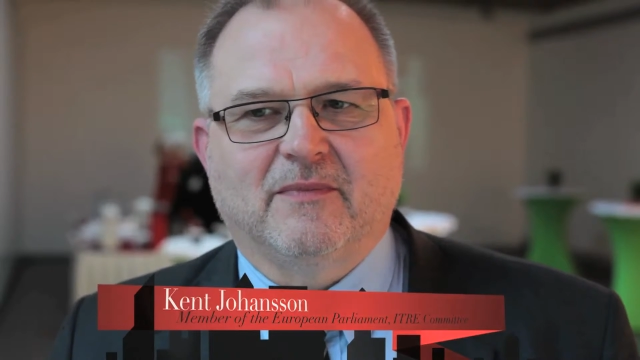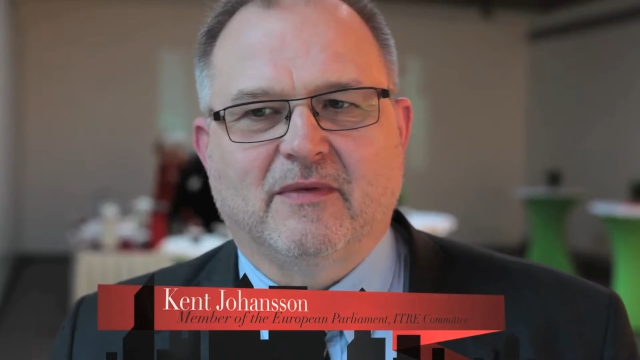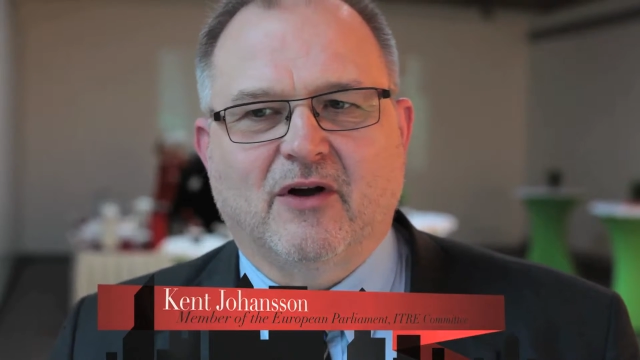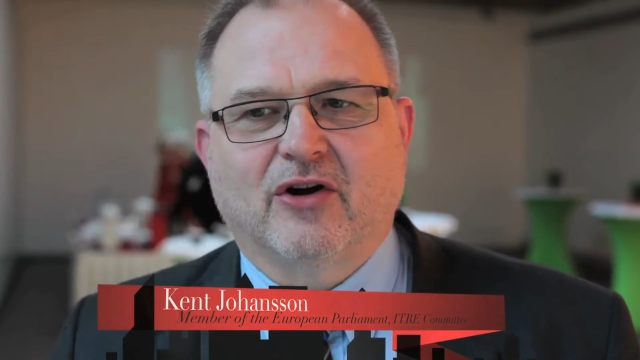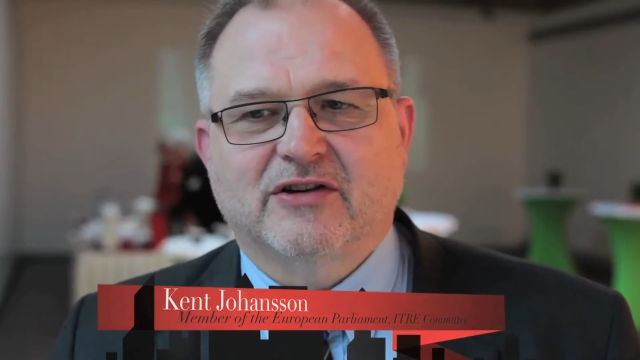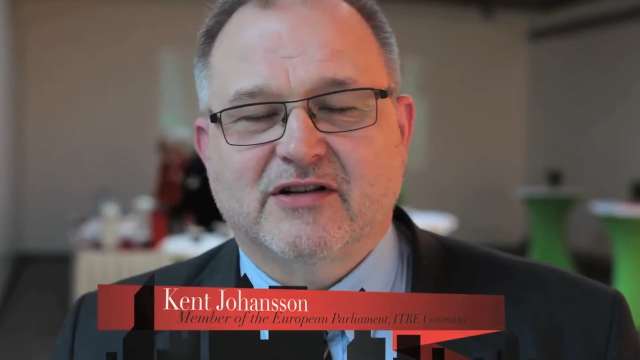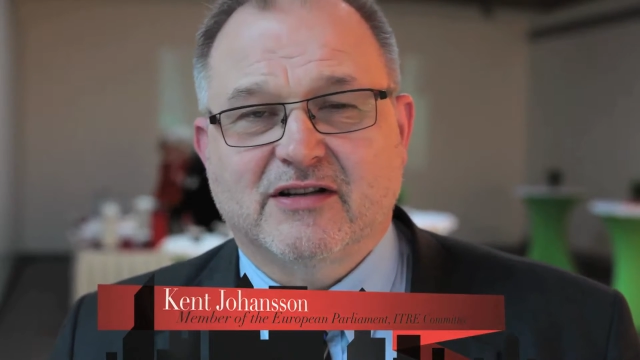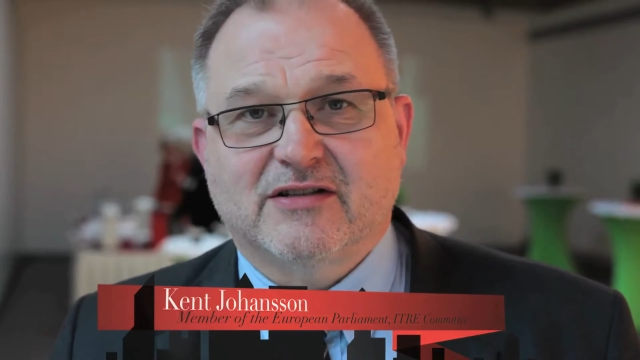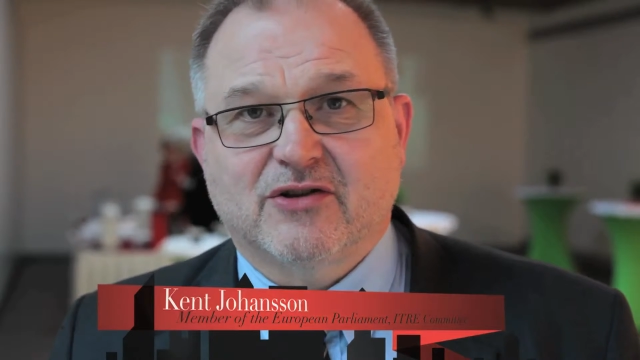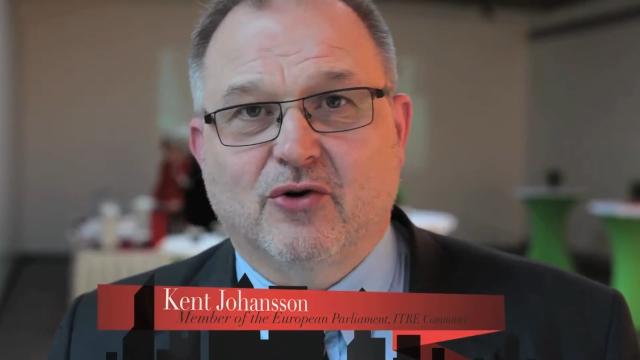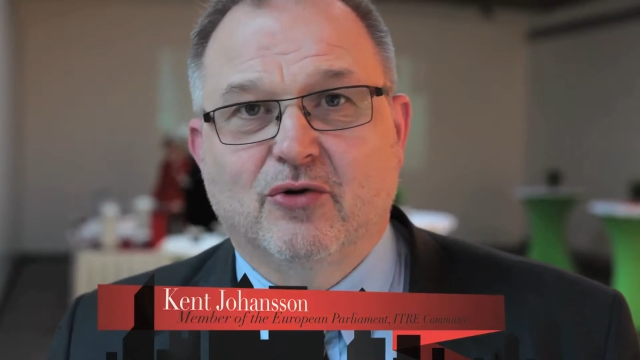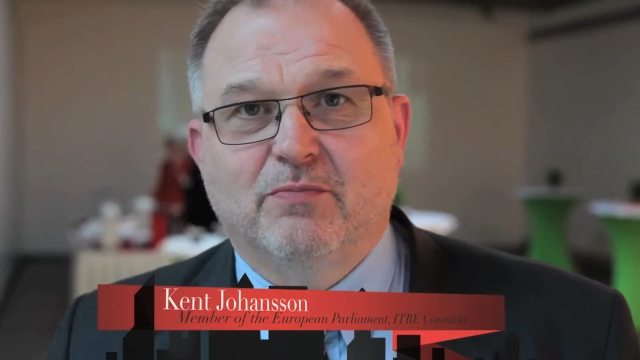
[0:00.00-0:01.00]

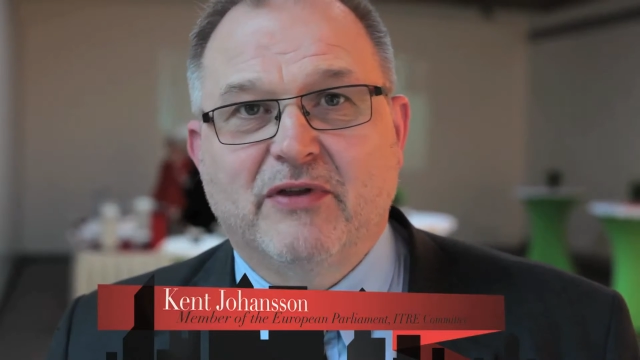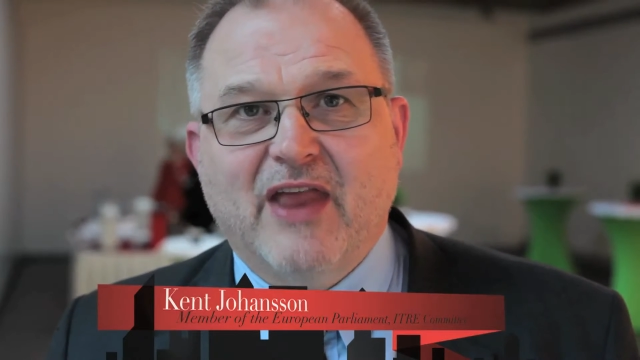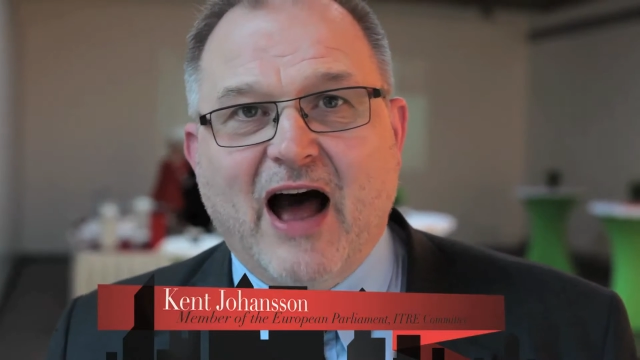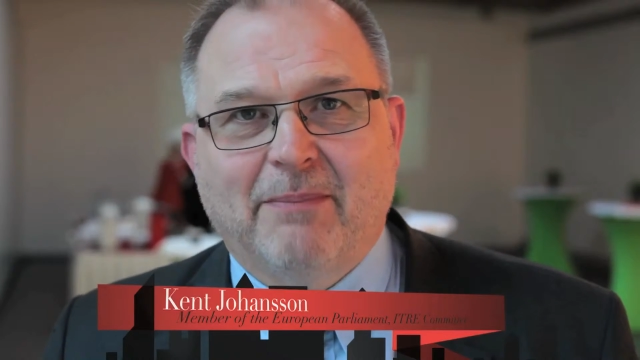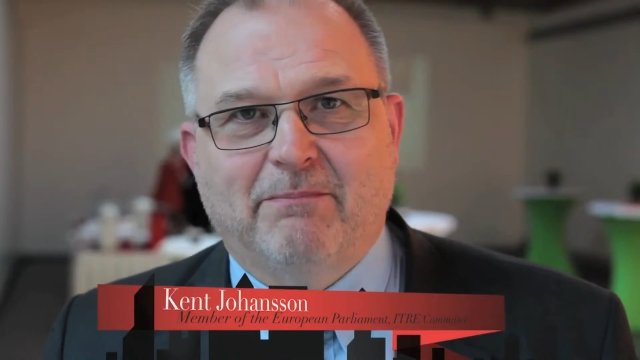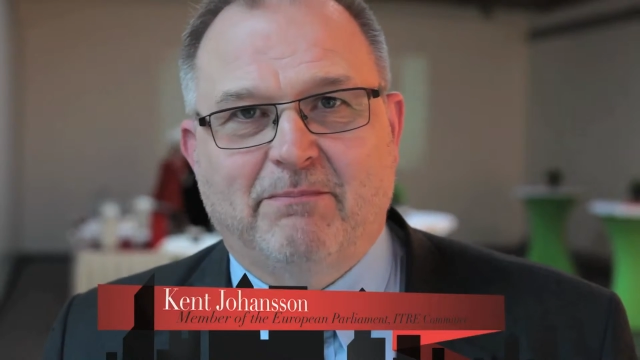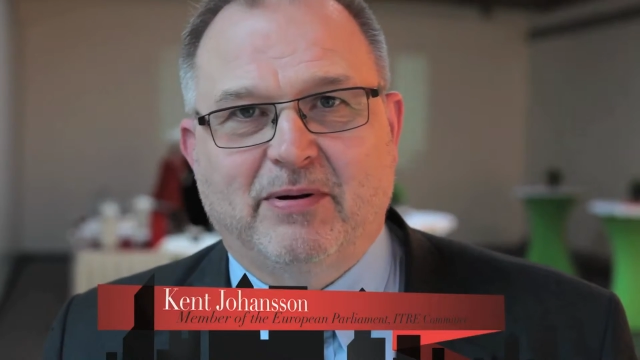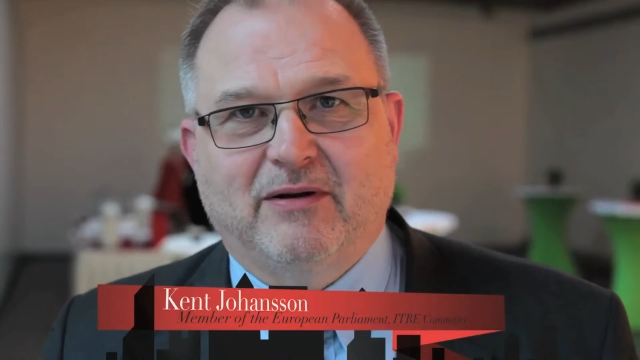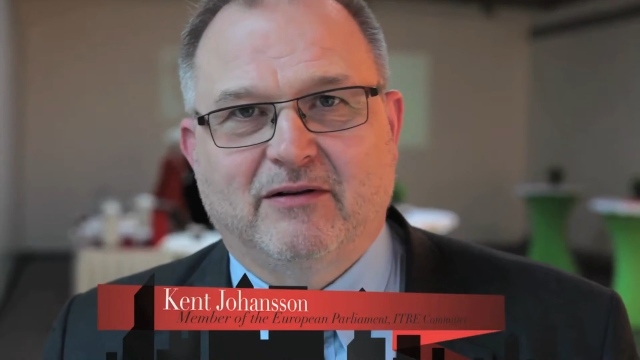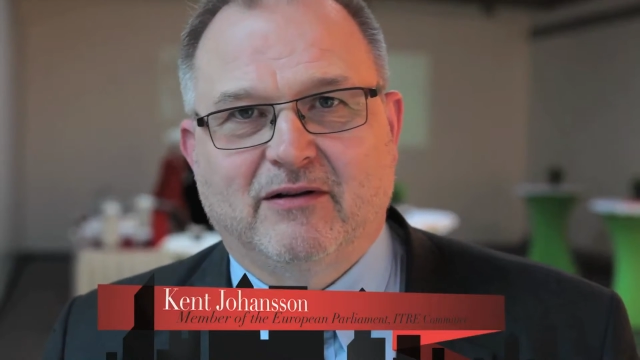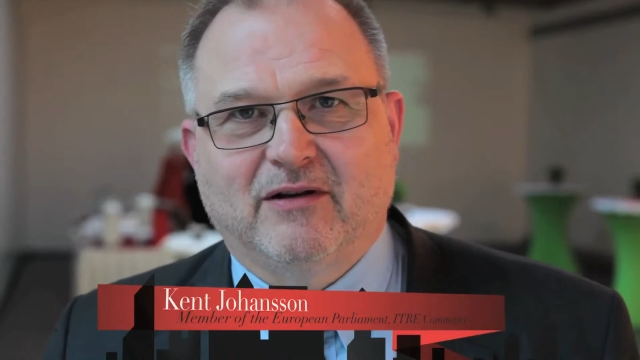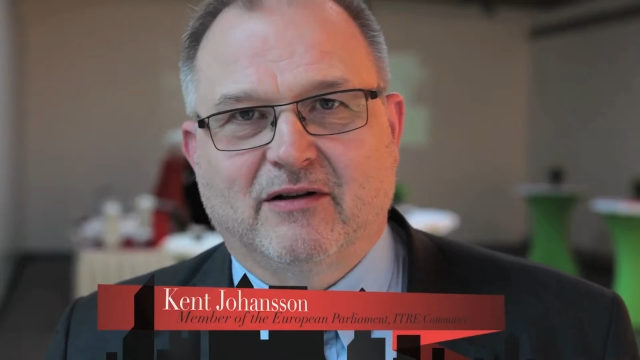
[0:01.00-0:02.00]
artists open up
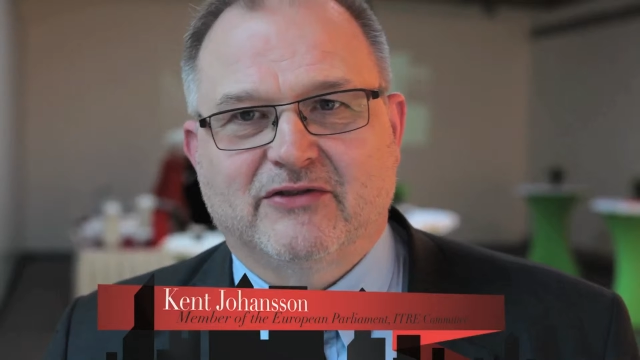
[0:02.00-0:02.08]
uh,